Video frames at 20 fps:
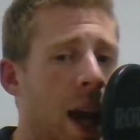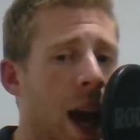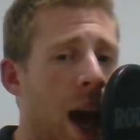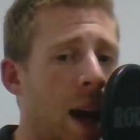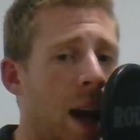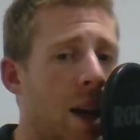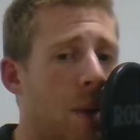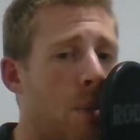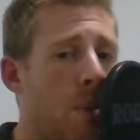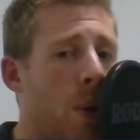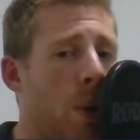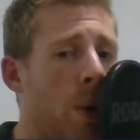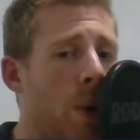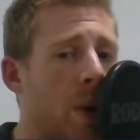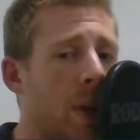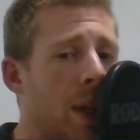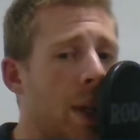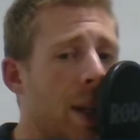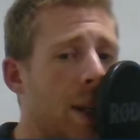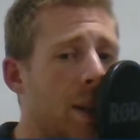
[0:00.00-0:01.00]
and he
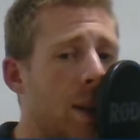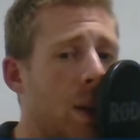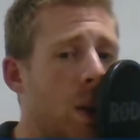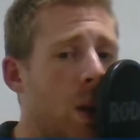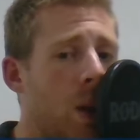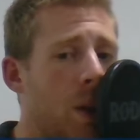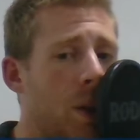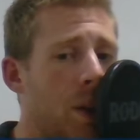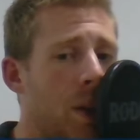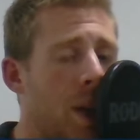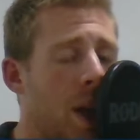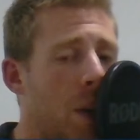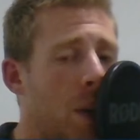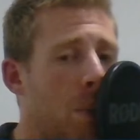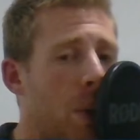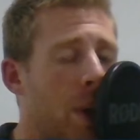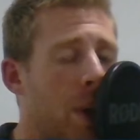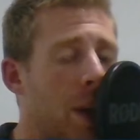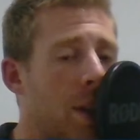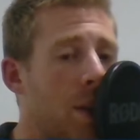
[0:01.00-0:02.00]
poured a little hot tea
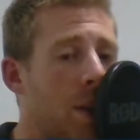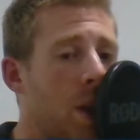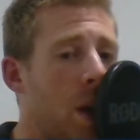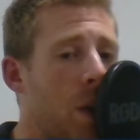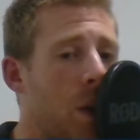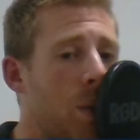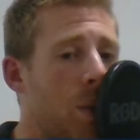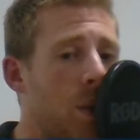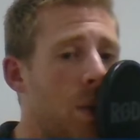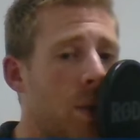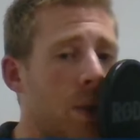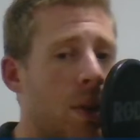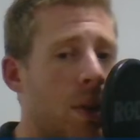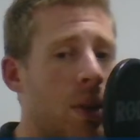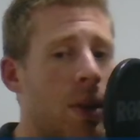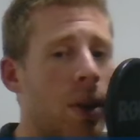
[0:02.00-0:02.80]
upon its nose.